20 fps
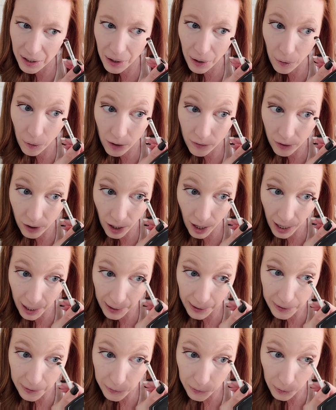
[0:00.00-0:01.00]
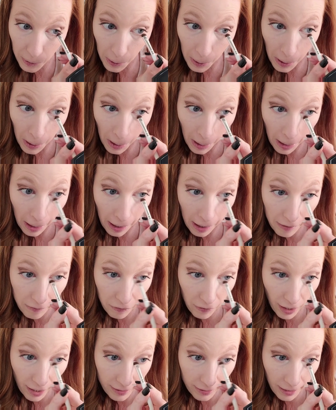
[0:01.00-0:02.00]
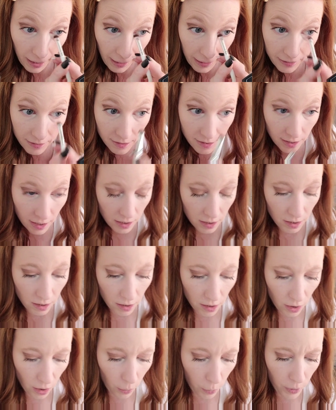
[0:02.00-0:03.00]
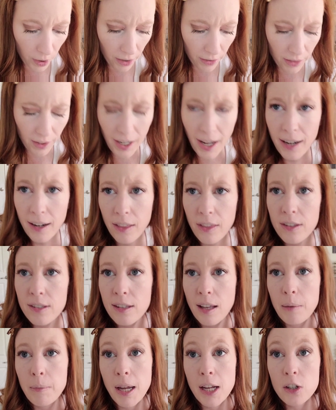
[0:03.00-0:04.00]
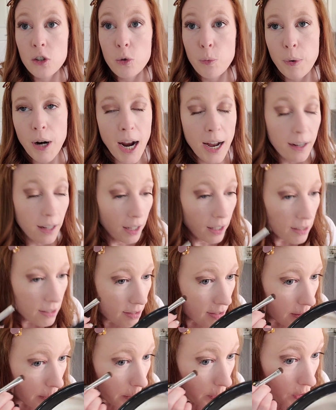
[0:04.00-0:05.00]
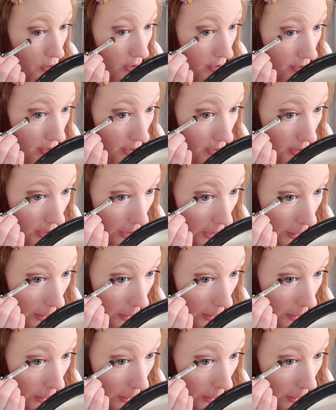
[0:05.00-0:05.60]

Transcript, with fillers: you know, of her eyes and fine lines. And, you know, we're in the kind of the same age bracket, similar skin